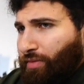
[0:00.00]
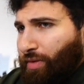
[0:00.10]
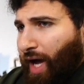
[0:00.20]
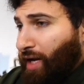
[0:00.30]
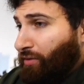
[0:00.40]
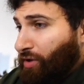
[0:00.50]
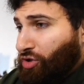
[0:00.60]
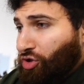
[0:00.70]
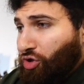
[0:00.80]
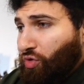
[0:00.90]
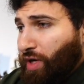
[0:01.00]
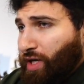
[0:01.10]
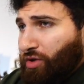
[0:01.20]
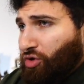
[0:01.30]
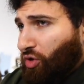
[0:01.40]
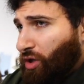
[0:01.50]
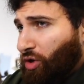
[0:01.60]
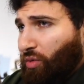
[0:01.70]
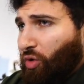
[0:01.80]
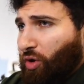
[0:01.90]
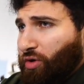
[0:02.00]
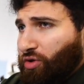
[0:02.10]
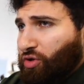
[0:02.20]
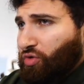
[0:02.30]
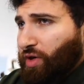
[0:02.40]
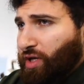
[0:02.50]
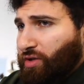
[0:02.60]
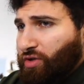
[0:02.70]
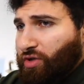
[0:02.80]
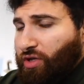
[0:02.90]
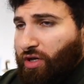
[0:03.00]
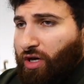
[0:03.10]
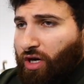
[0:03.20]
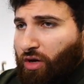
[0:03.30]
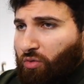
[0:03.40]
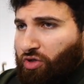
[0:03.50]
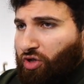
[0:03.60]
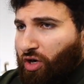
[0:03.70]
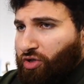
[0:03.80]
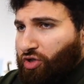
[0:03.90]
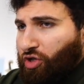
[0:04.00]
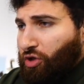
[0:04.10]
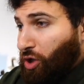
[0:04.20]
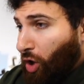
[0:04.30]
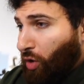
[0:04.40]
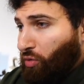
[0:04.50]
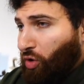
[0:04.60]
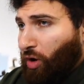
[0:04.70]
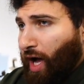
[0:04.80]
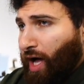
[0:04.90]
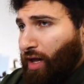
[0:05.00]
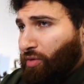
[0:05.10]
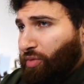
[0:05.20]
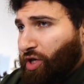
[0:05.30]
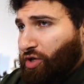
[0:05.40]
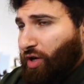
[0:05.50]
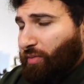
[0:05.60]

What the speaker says: And if in 2 weeks or a little more than 2 weeks, we start to see low morale because I'm